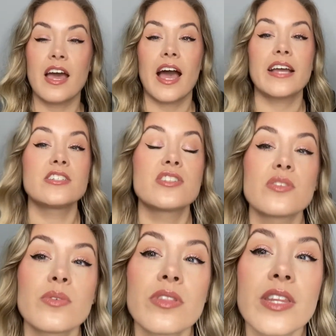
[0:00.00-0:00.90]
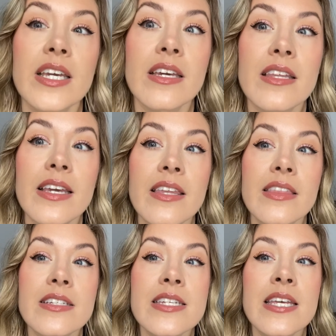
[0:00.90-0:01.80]
I do think like
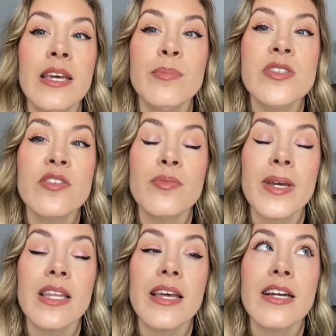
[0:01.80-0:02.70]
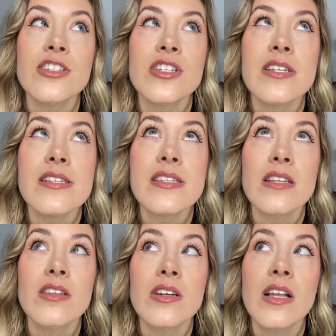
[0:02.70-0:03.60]
the tips of my lashes
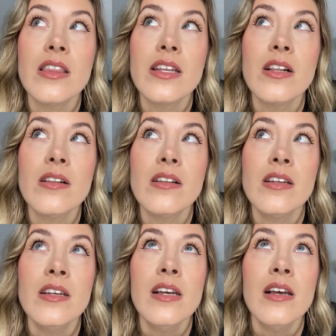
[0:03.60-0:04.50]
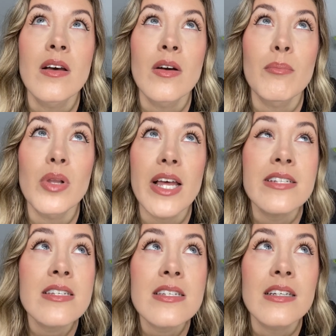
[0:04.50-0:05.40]
look a little
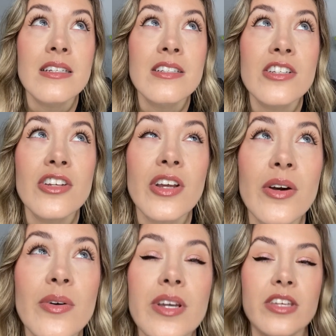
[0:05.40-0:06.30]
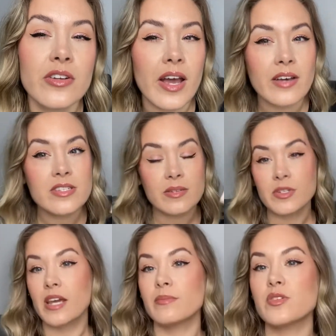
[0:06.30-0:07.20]
blunt. You know, you know how
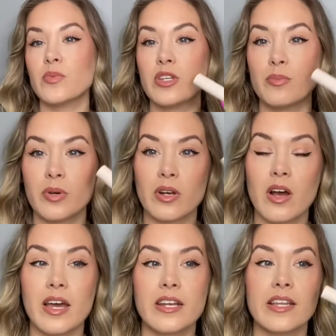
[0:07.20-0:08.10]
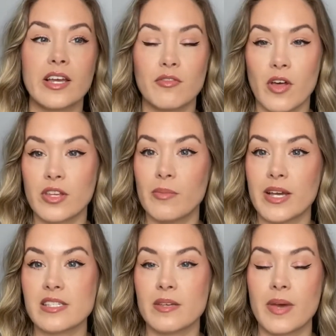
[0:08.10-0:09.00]
sometimes when you put on like a
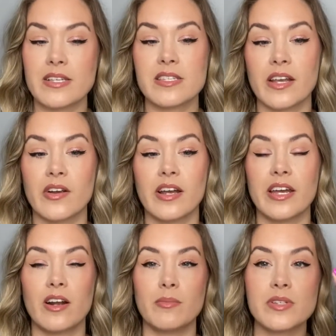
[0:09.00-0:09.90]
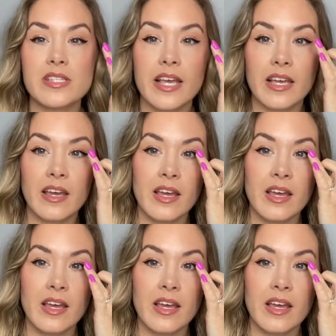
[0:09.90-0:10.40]
volumizing mascara, it almost like